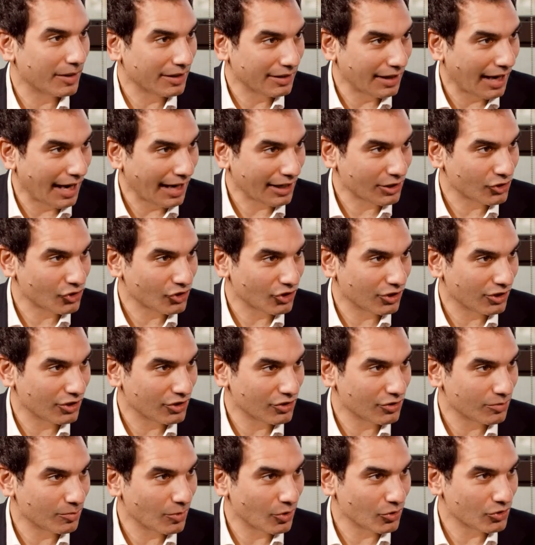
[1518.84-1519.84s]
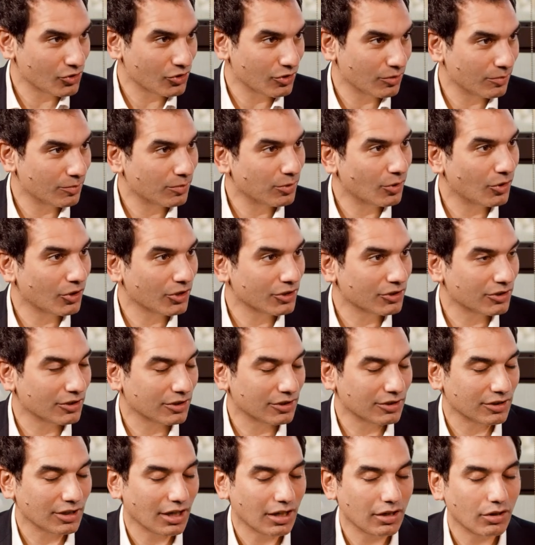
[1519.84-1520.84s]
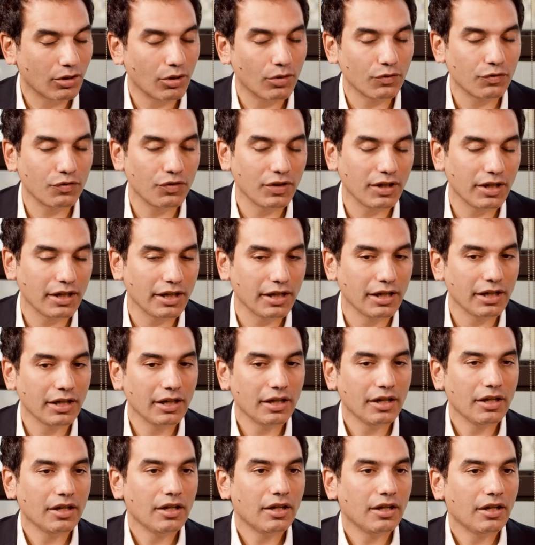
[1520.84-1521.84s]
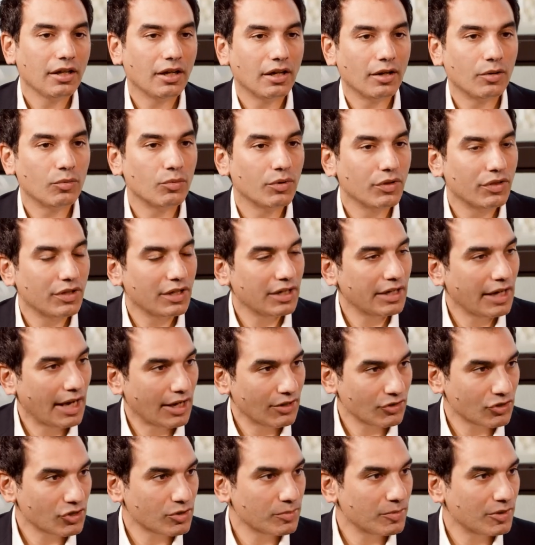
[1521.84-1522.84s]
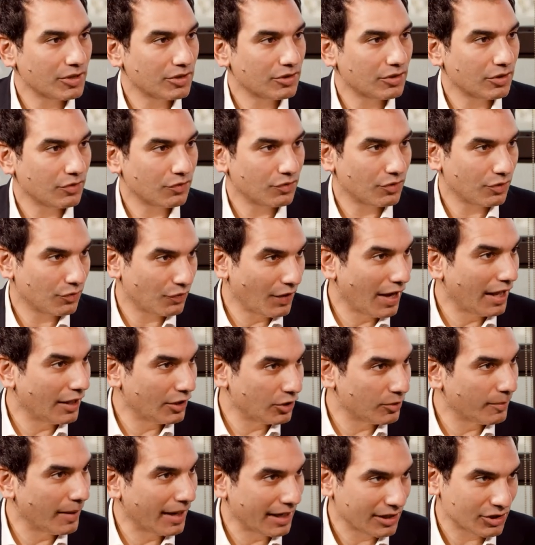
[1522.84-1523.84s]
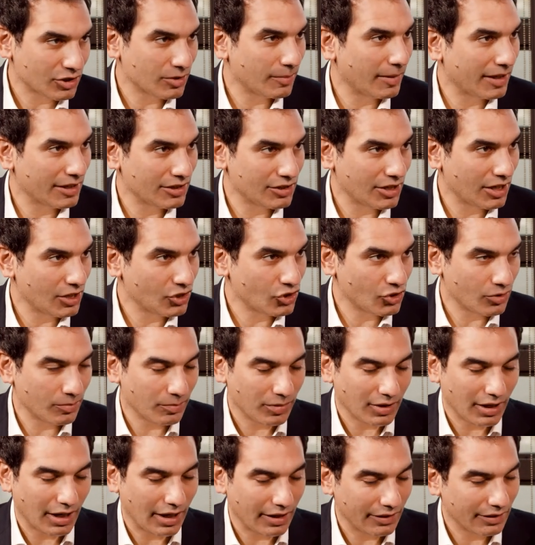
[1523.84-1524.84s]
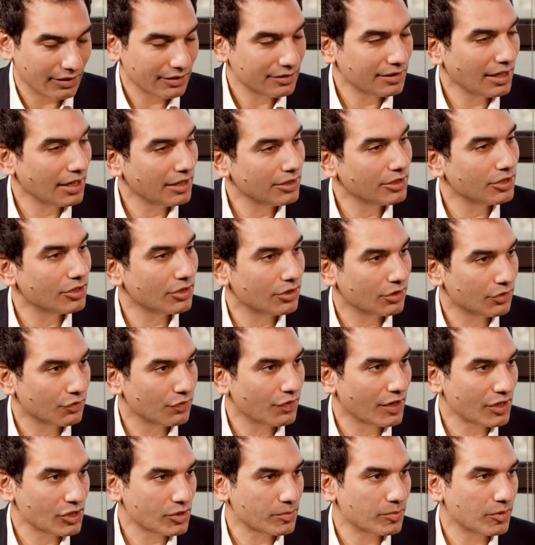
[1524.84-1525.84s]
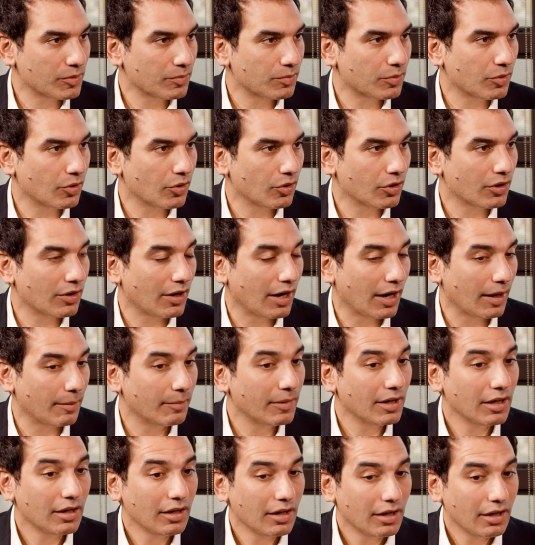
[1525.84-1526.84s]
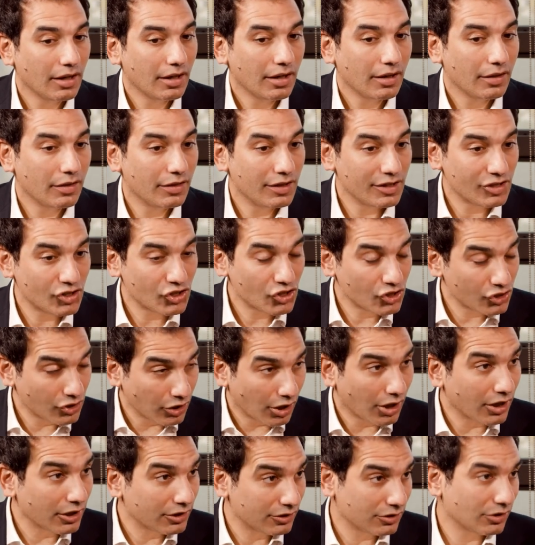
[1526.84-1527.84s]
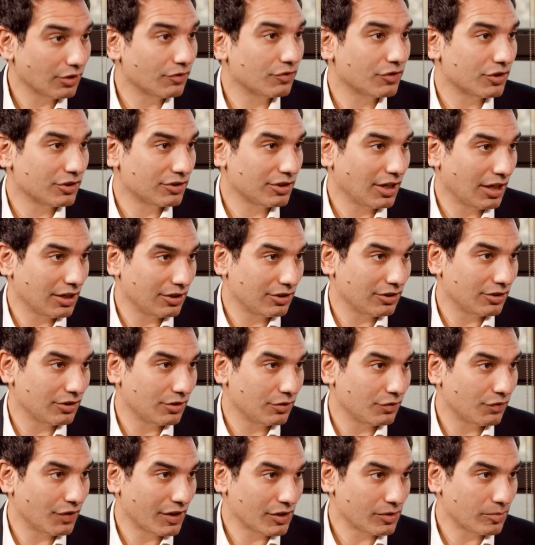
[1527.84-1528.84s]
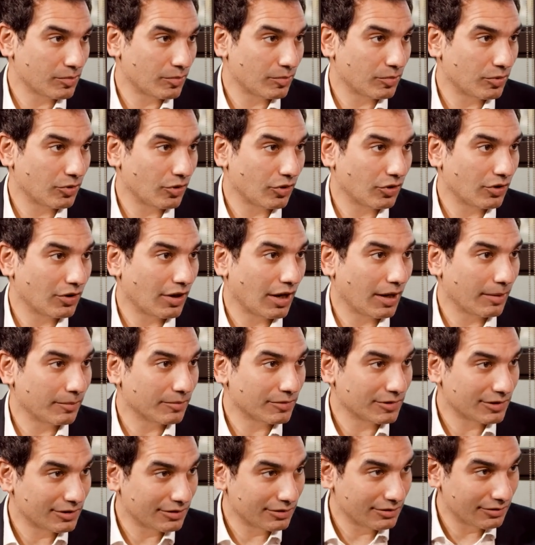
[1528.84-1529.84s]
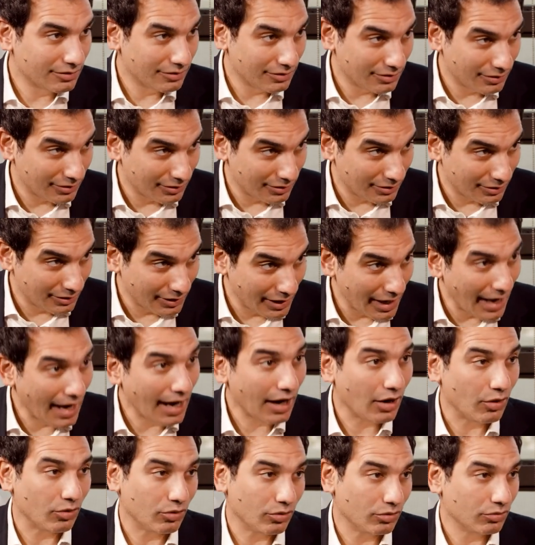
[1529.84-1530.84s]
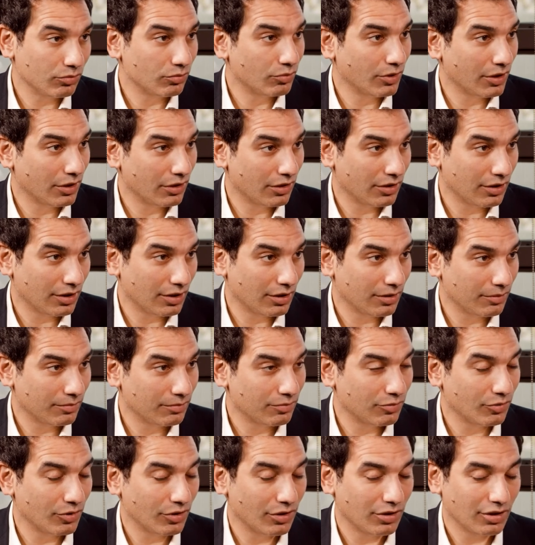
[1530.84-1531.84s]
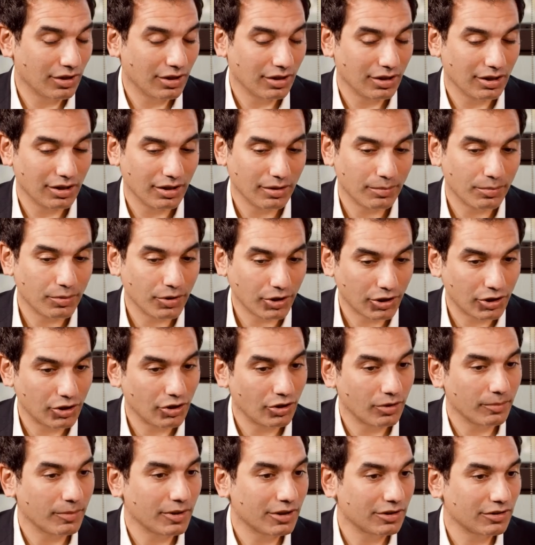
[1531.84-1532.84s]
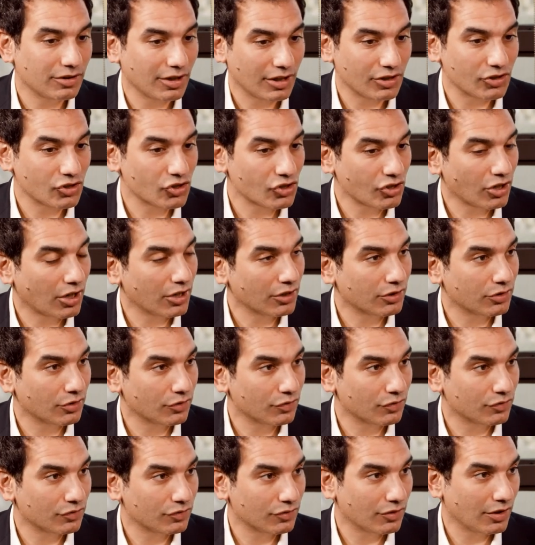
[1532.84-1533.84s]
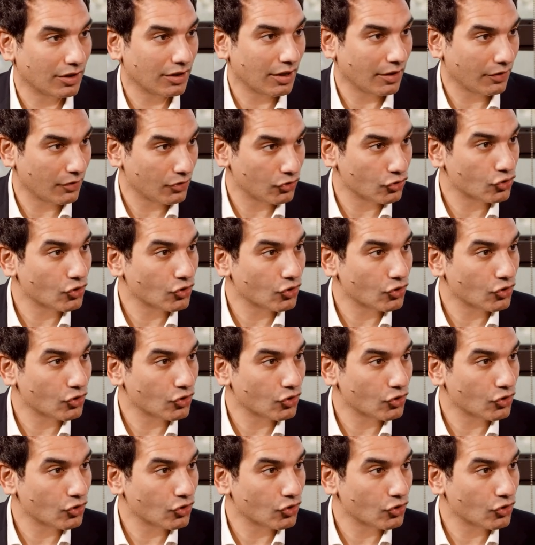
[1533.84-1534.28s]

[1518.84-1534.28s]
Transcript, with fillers: but action is most important. Yeah. And hopefully, uh, with the announcement of the value maximization plan, the 10 year mm -hmm. investment program, the start of the 10 year investment program now with the, with the uh, procurement and start of another